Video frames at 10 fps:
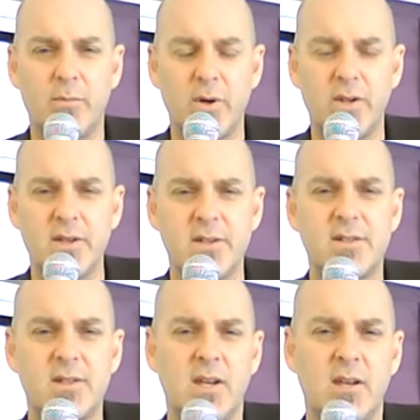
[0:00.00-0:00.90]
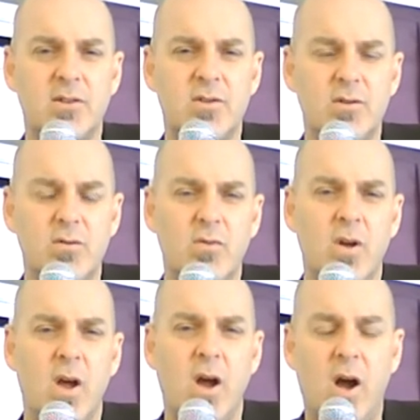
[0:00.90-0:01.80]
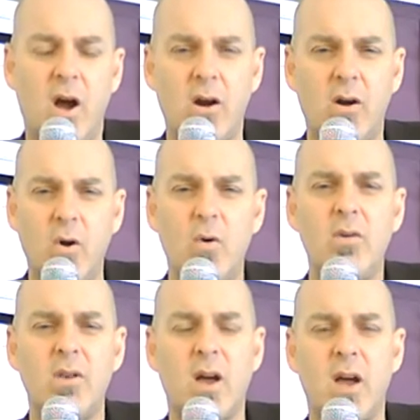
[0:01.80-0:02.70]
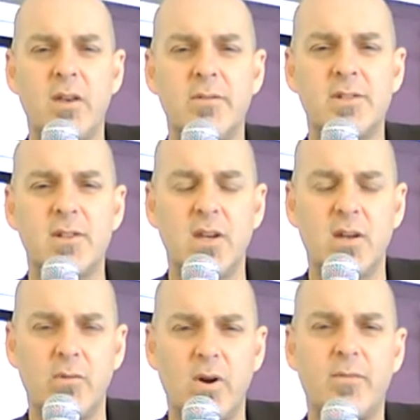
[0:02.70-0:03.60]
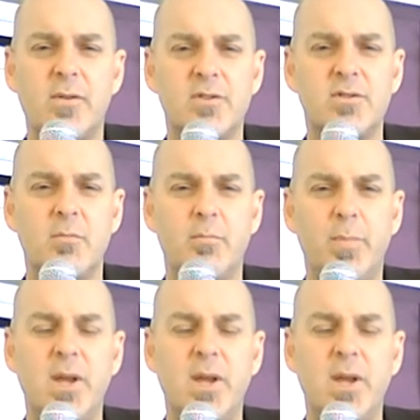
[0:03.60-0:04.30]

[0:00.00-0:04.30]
bring this into our own lives in reference to